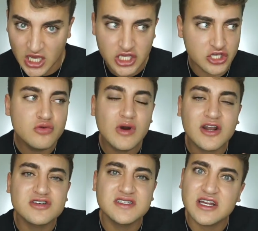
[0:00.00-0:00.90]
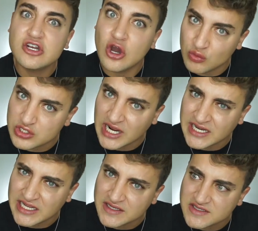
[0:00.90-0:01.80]
You understand no
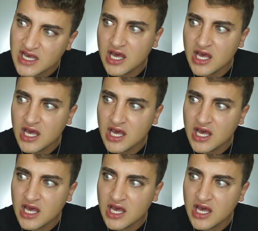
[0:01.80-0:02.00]
Chinese.